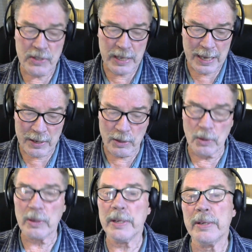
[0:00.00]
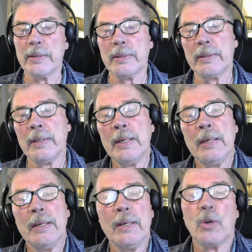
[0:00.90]
category or
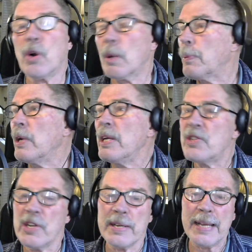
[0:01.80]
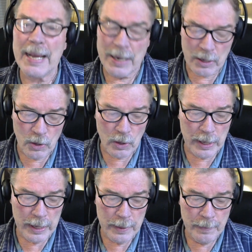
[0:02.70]
corporation
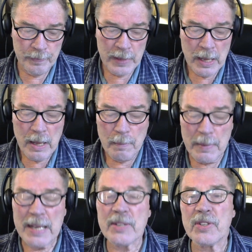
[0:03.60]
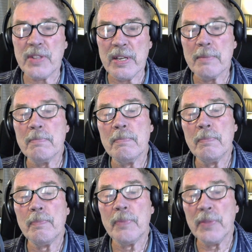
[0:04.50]
category makes them
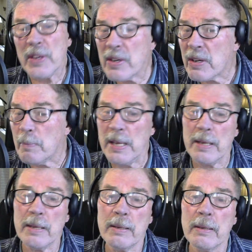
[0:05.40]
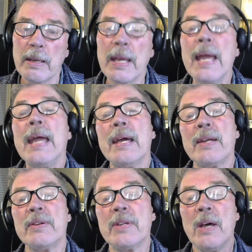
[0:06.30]
the enemy,
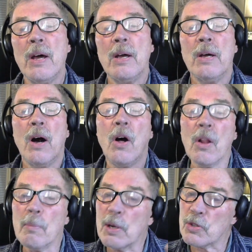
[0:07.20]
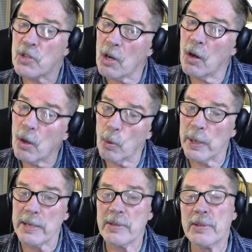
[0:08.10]
and almost
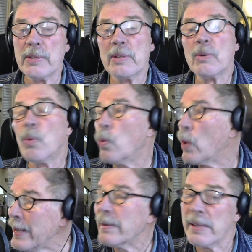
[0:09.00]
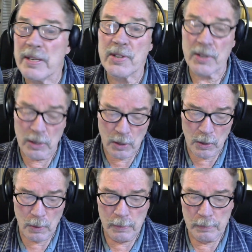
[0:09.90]
always rightly so.